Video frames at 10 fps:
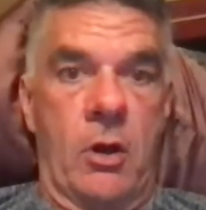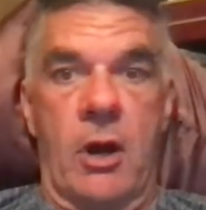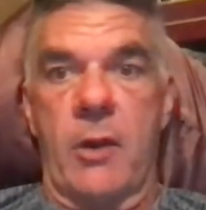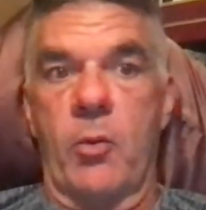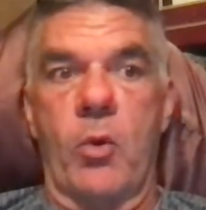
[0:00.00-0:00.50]

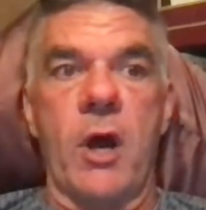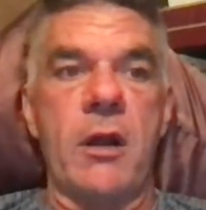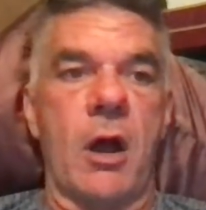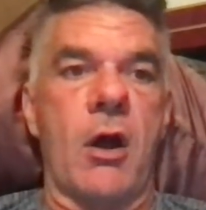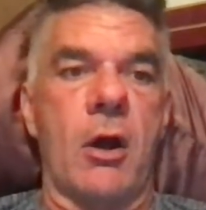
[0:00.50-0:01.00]
All right, what
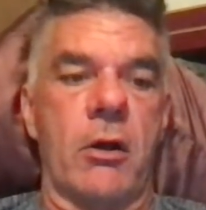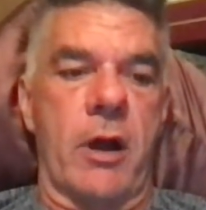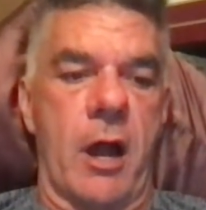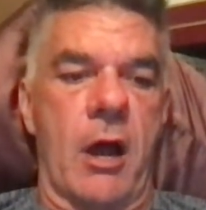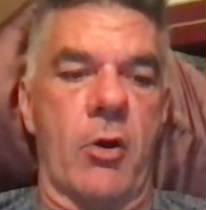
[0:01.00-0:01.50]

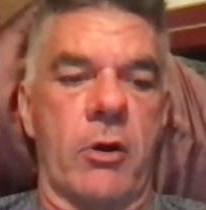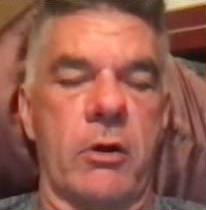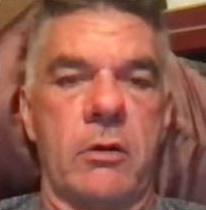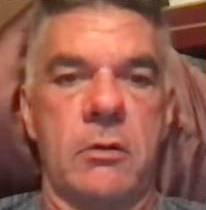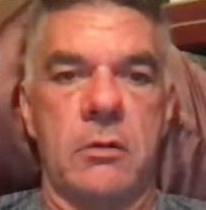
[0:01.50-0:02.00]
are our